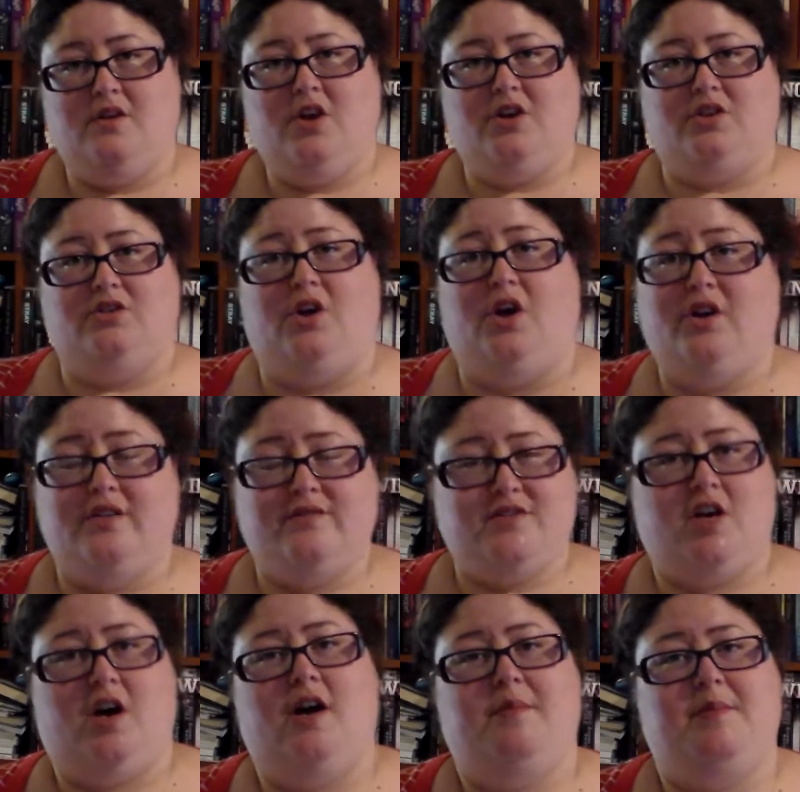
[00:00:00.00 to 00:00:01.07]
Not a lot
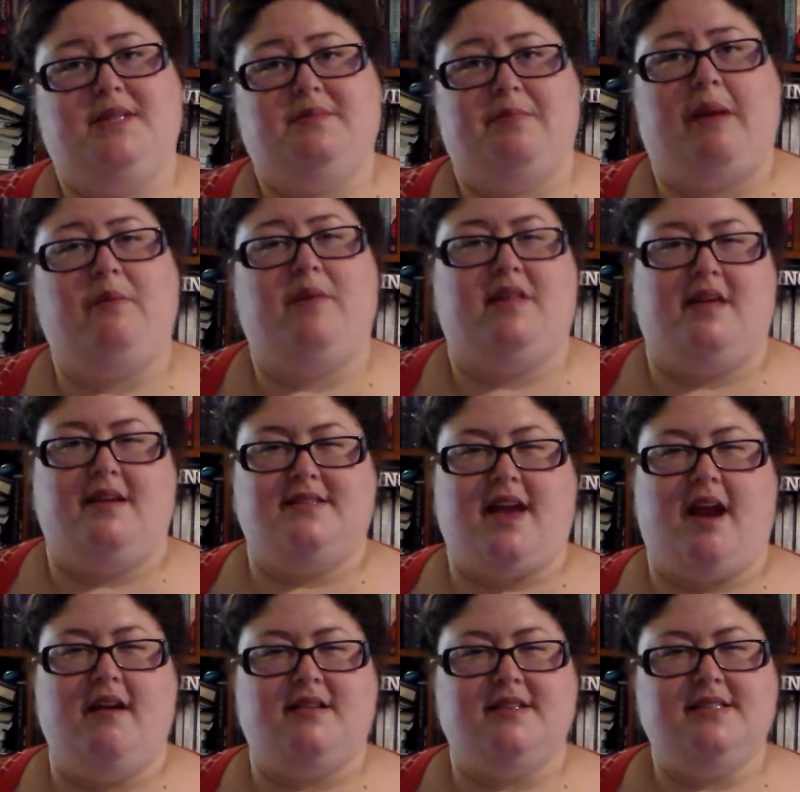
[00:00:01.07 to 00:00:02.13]
of time is spent with these
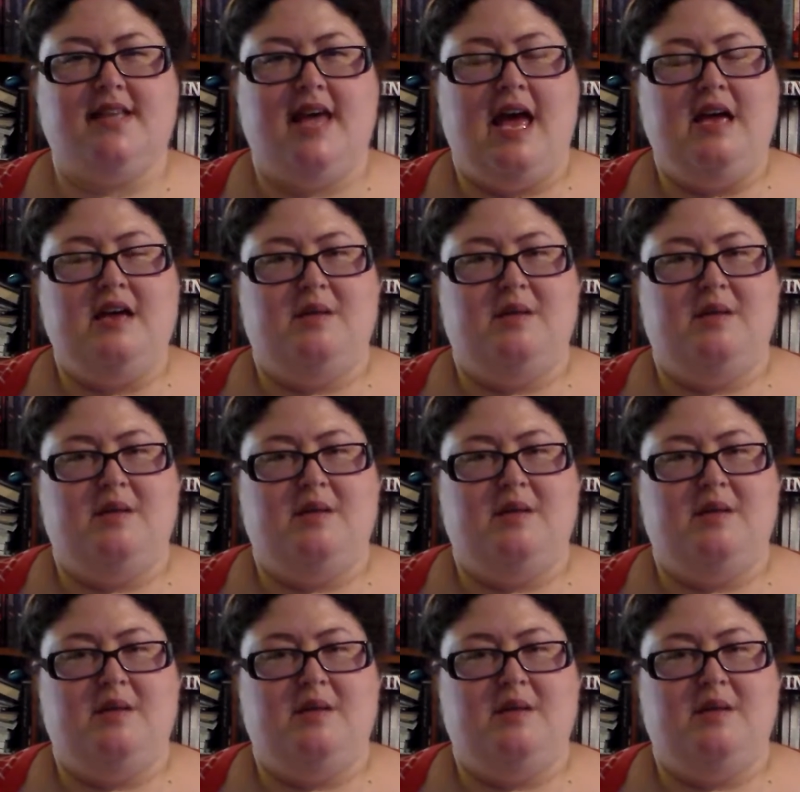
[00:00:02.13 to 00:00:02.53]
characters,